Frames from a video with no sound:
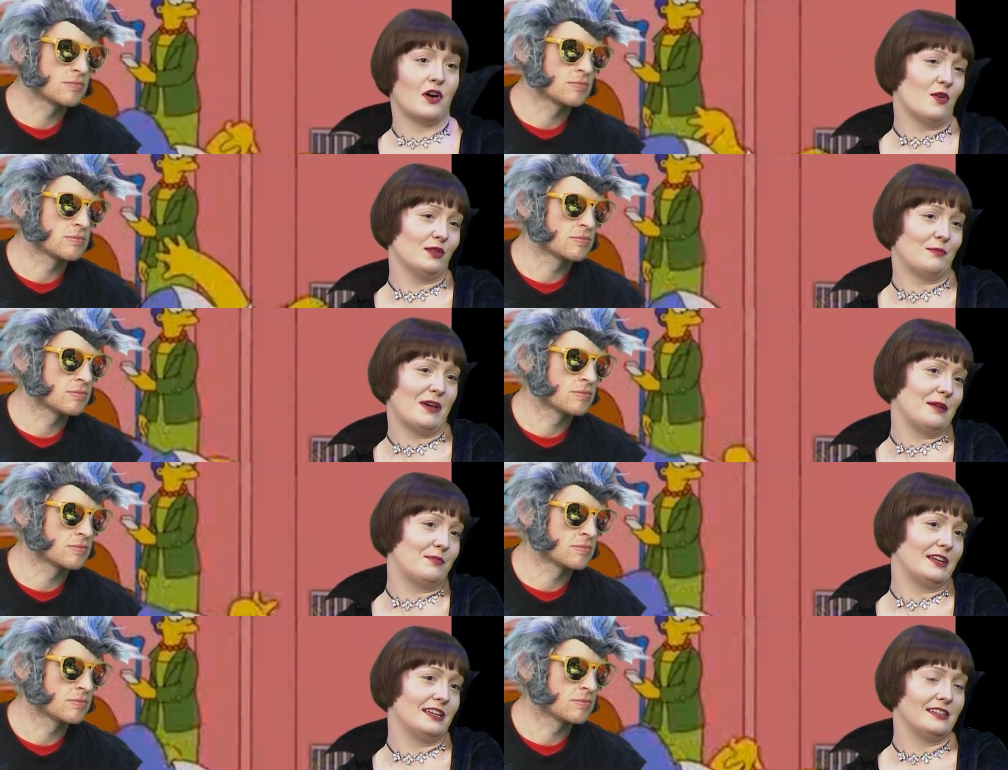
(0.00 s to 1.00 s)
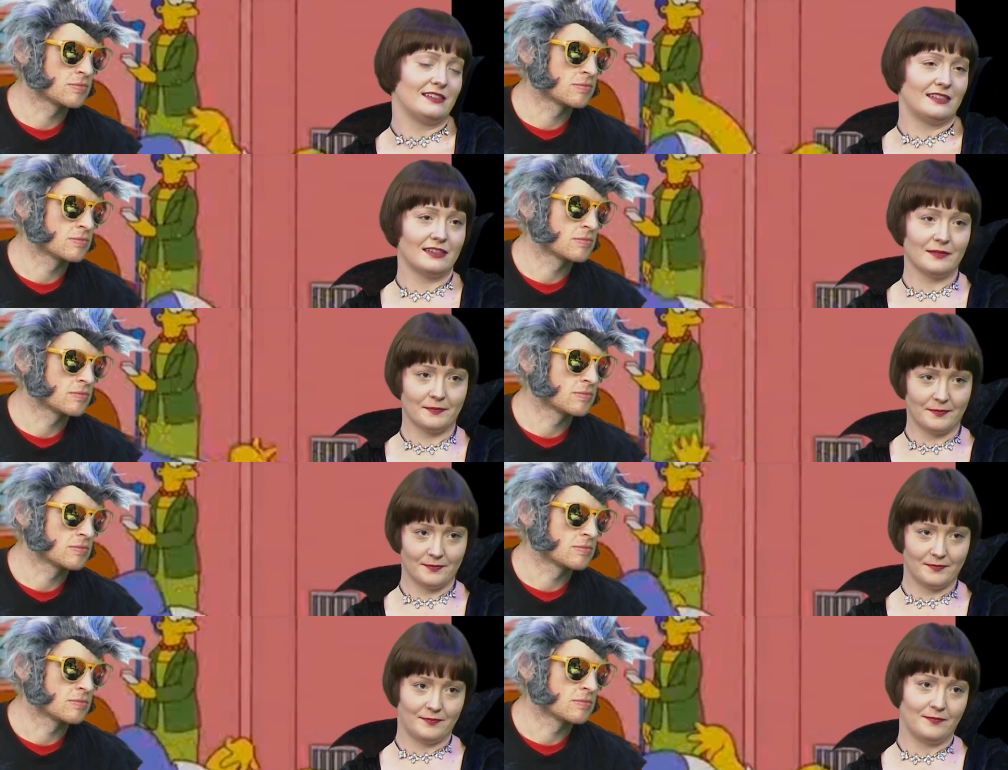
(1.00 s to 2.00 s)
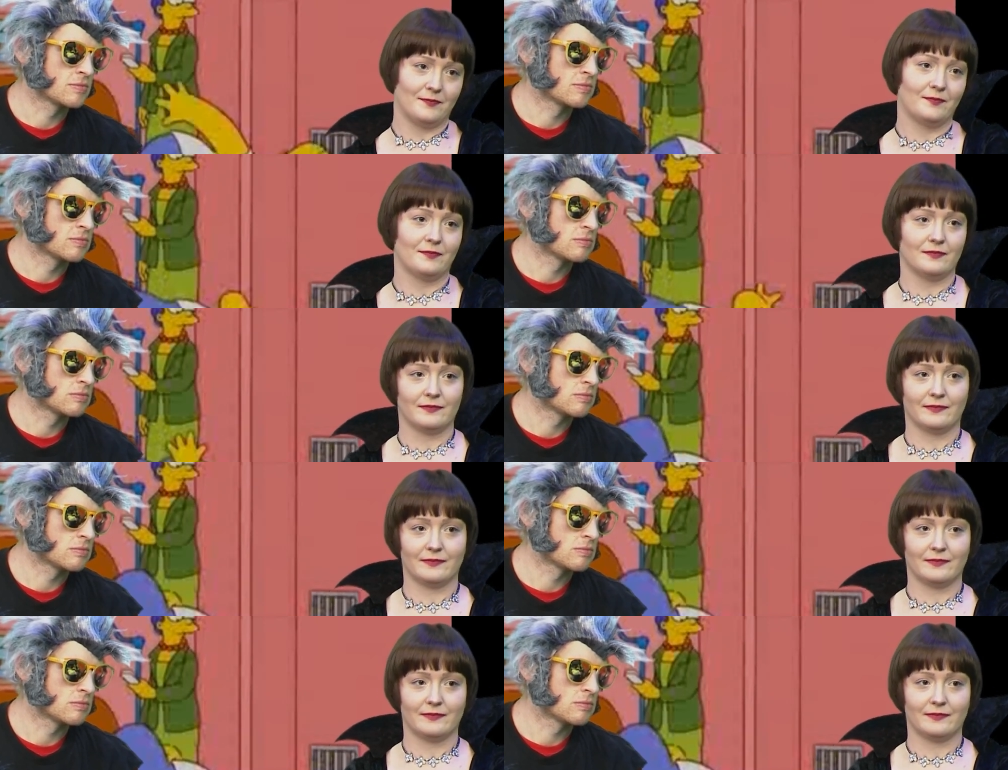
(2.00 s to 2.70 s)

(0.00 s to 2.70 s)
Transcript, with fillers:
Speaker 1: what all the paper is. Do they